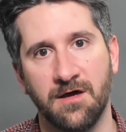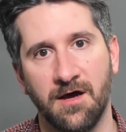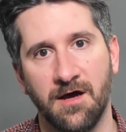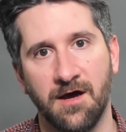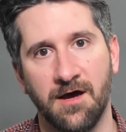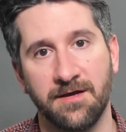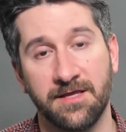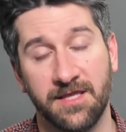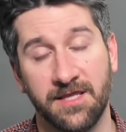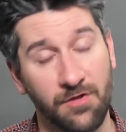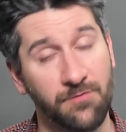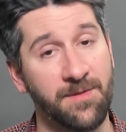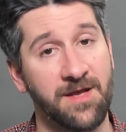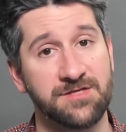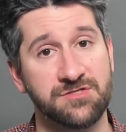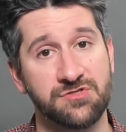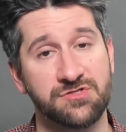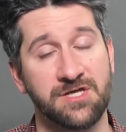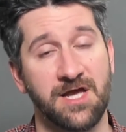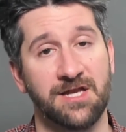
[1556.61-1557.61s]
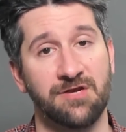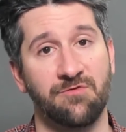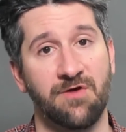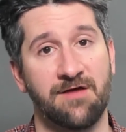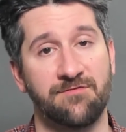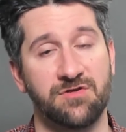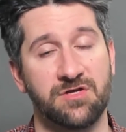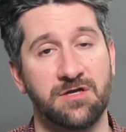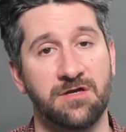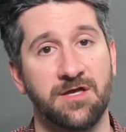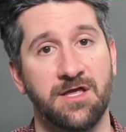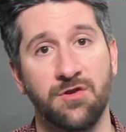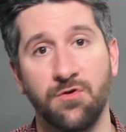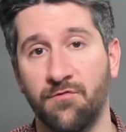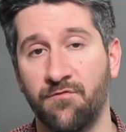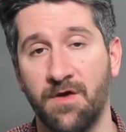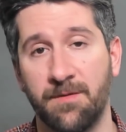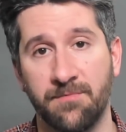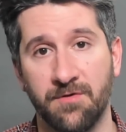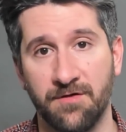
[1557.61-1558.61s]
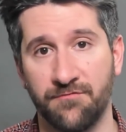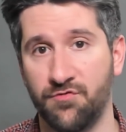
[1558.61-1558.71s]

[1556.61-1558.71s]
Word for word: uh, Guildmaster's Guide to Ravnica in November.